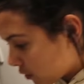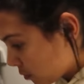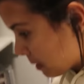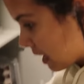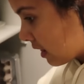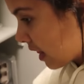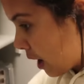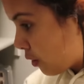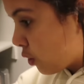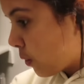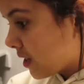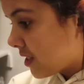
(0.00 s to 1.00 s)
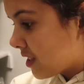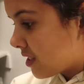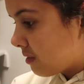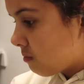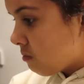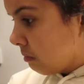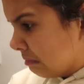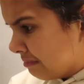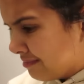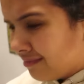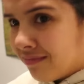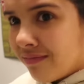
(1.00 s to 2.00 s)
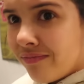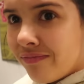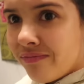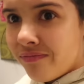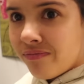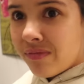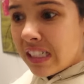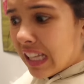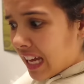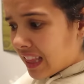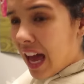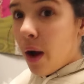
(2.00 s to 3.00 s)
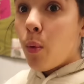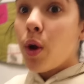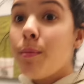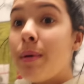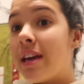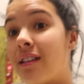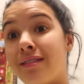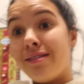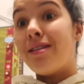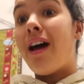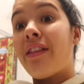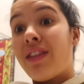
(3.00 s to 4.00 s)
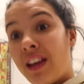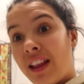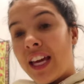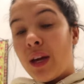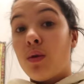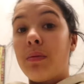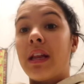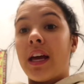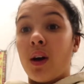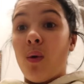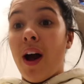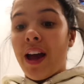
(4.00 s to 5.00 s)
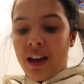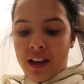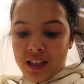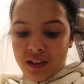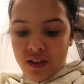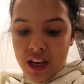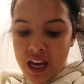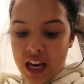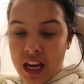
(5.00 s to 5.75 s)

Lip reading: if you make loud noises, like that would be nothing, like it would be like quiet as if...